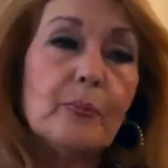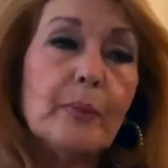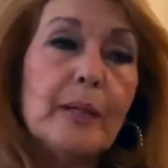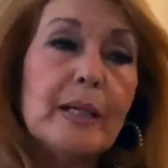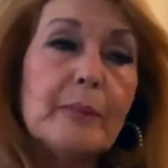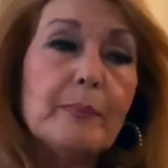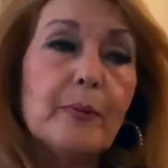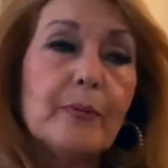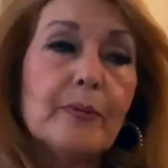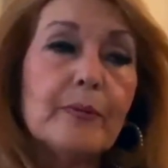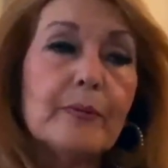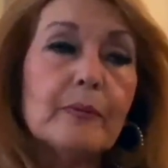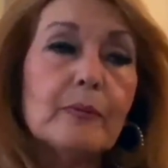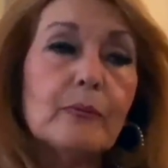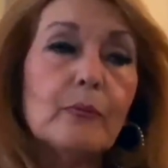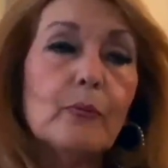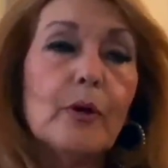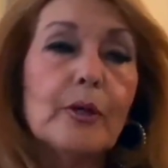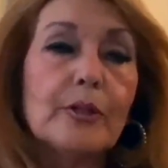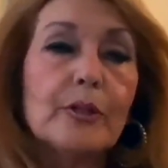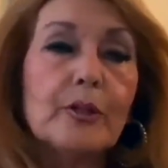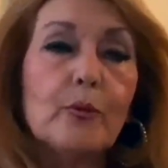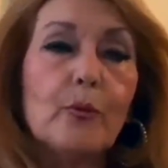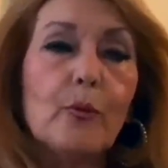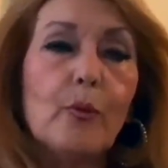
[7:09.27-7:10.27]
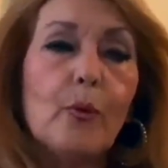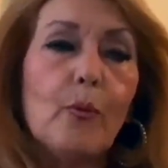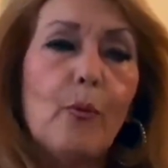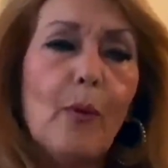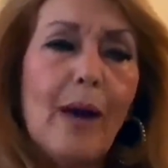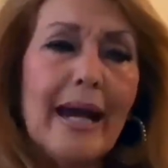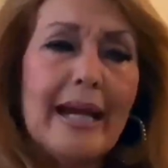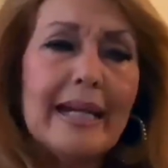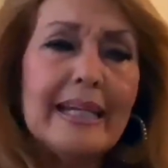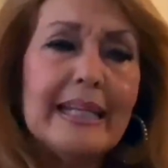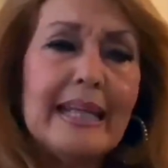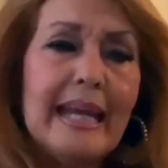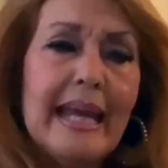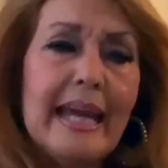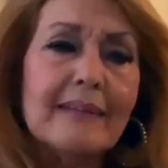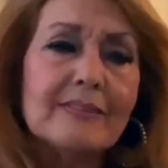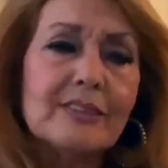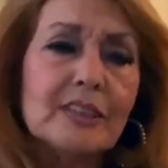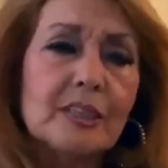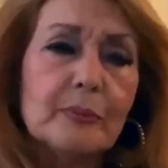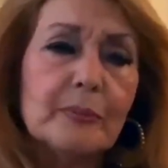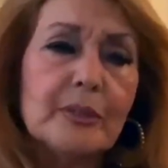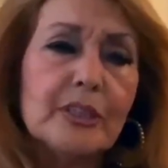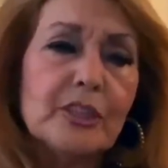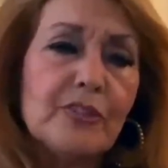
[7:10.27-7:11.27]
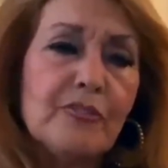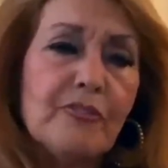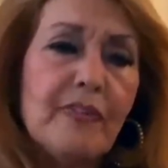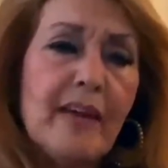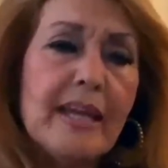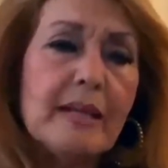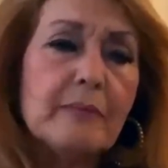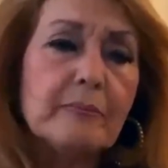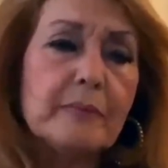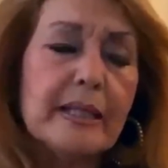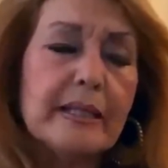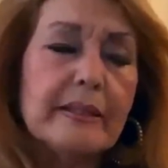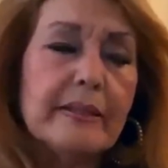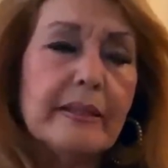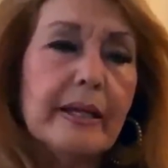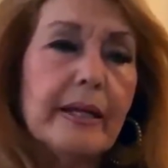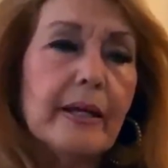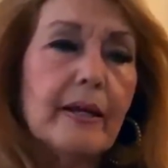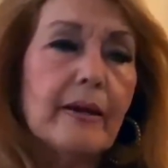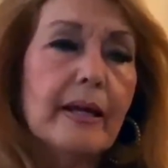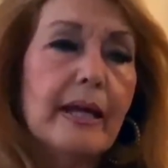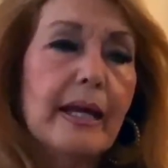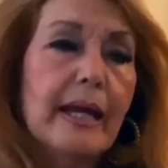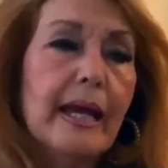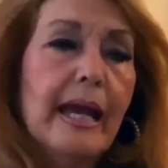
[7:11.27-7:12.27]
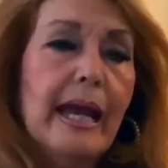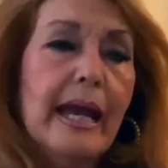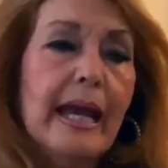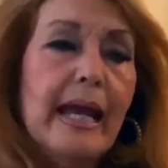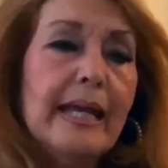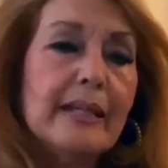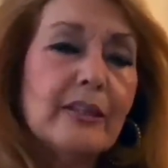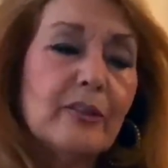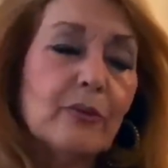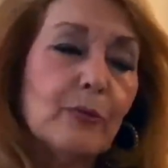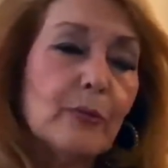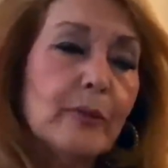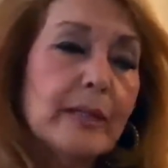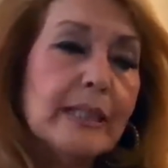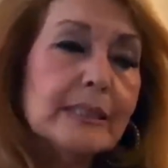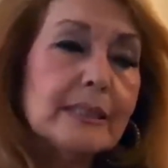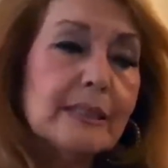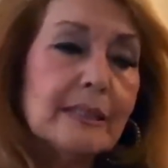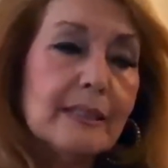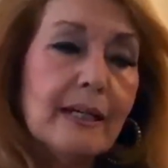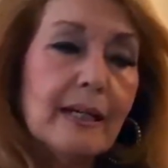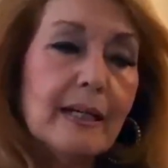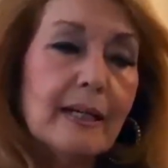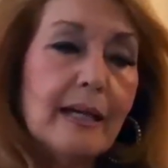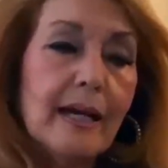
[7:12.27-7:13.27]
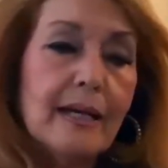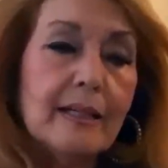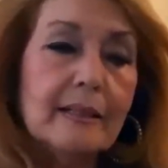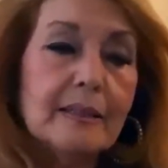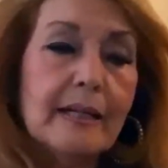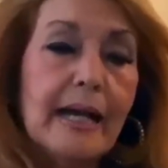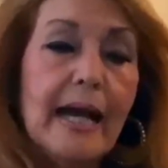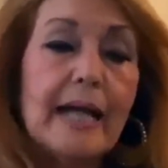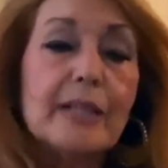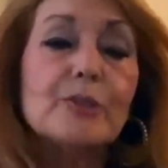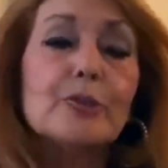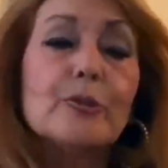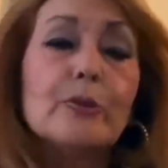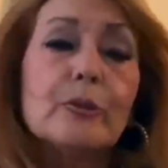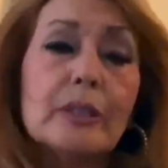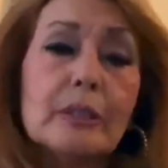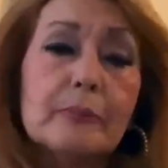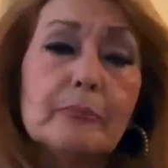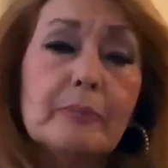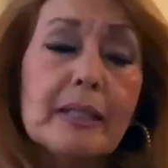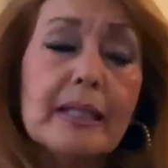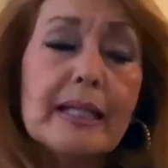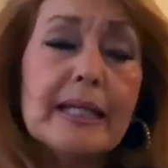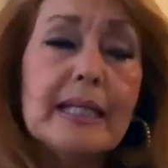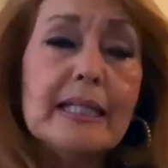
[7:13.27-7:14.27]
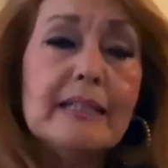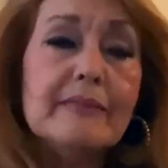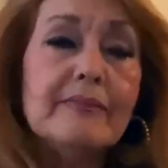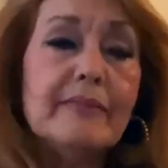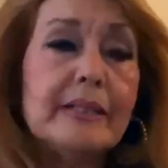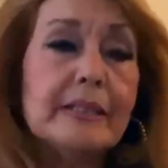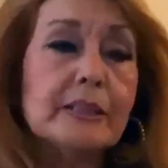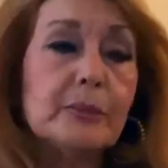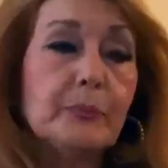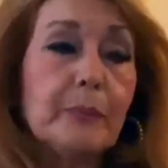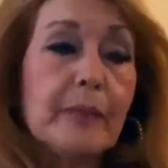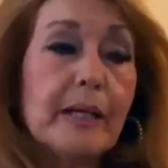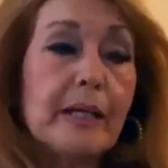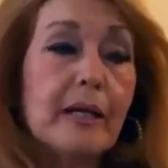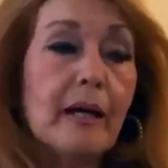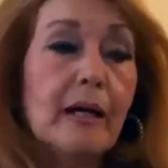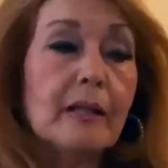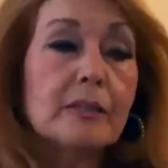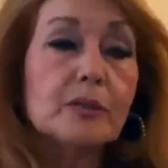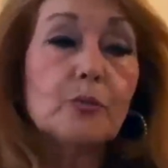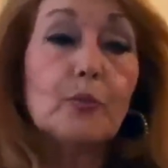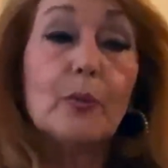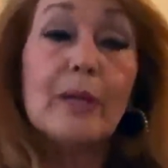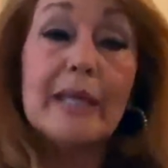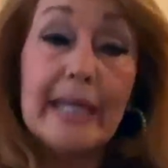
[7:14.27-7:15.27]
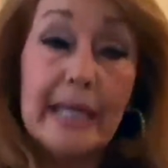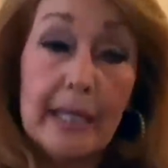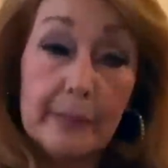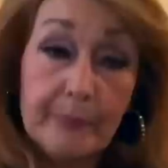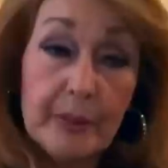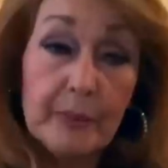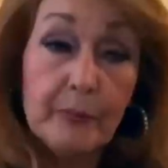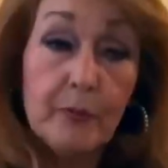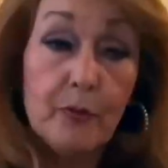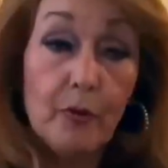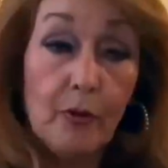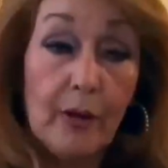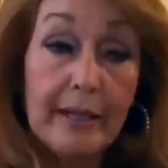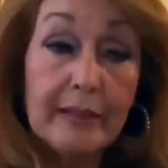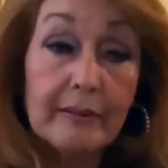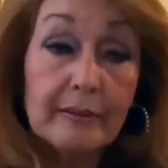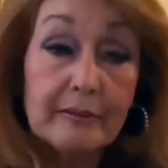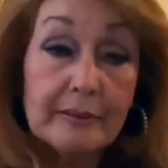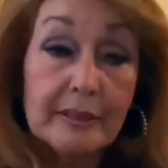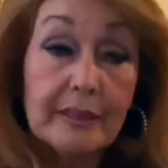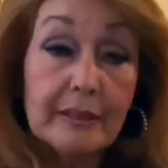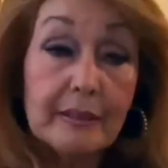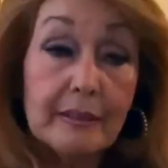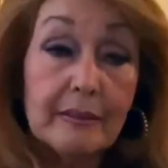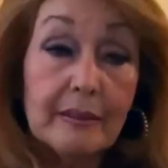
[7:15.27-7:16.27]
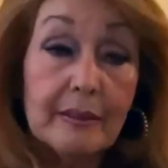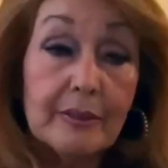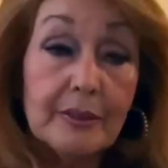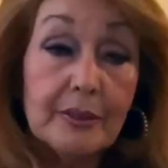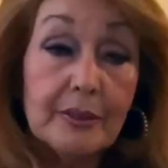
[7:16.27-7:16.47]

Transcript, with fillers: People wonder, well, why did he have so much family there? And the reason I truly believe is because we kept him grounded,